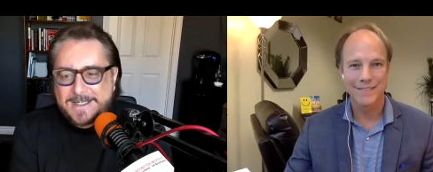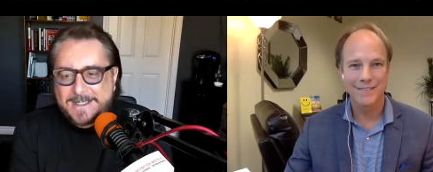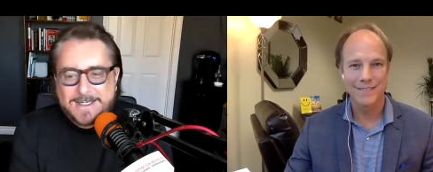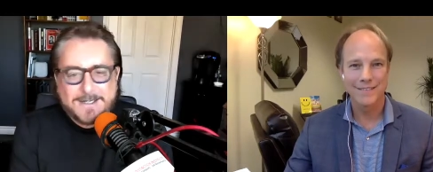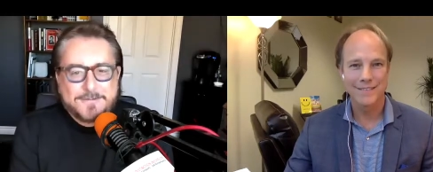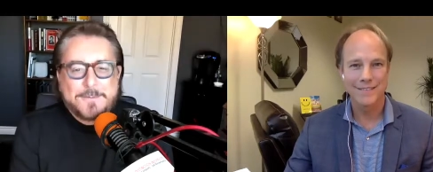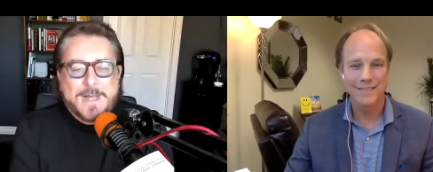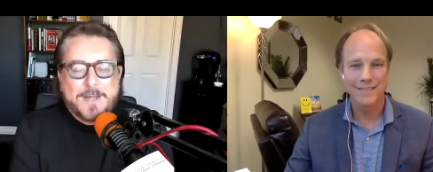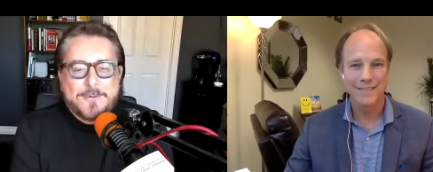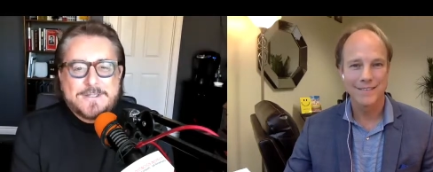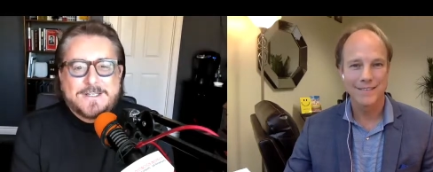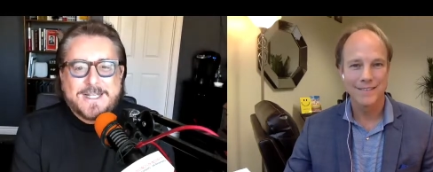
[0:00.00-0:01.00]
Speaker 1: if anybody
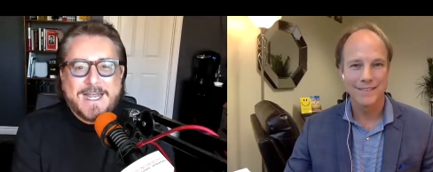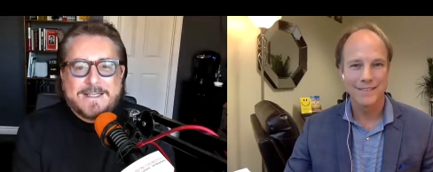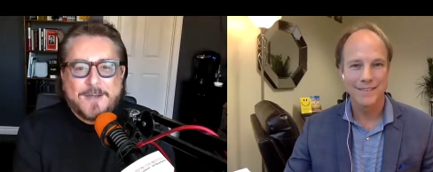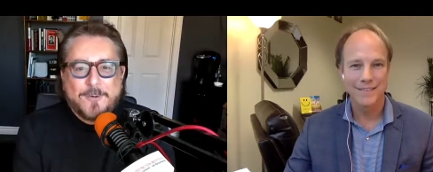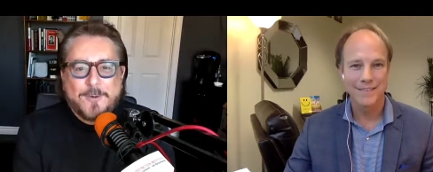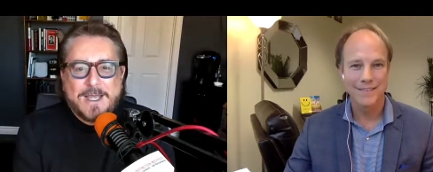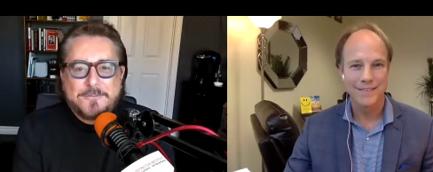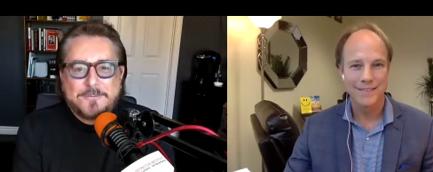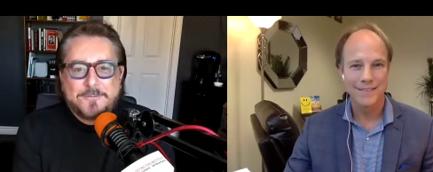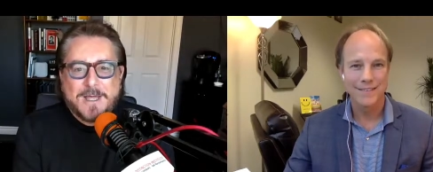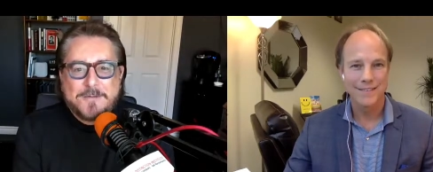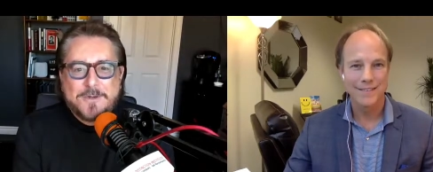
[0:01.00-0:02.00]
wants to connect that way,
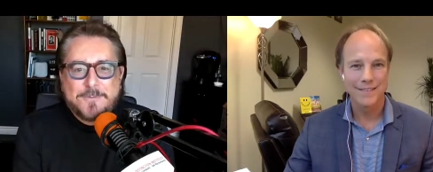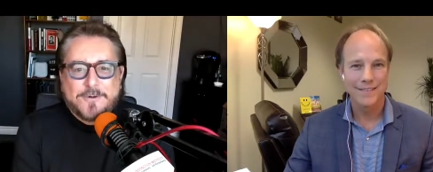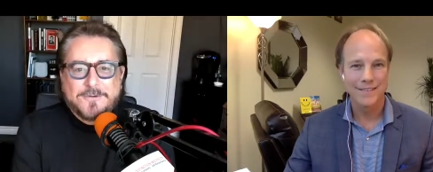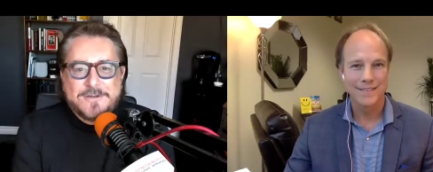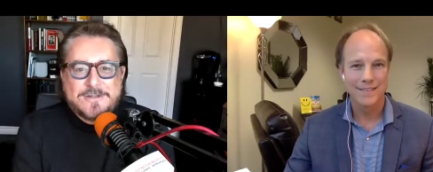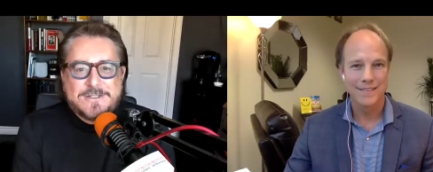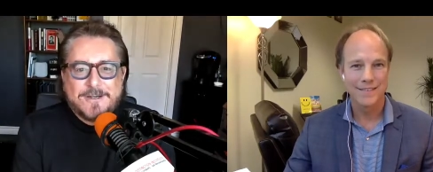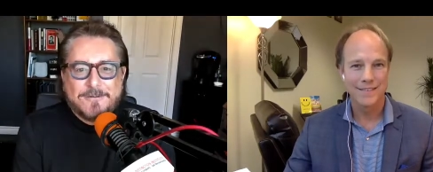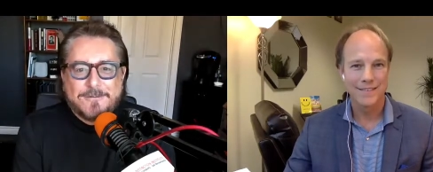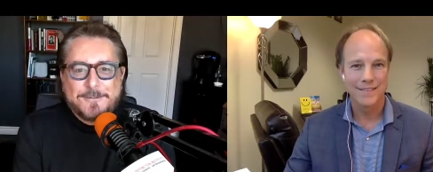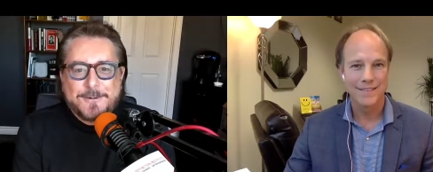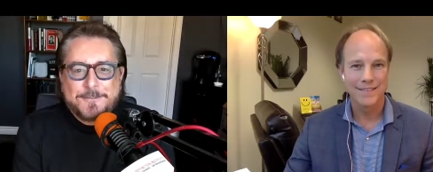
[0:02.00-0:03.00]
I'd be privileged to hear
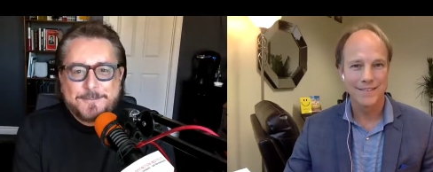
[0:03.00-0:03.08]
from them.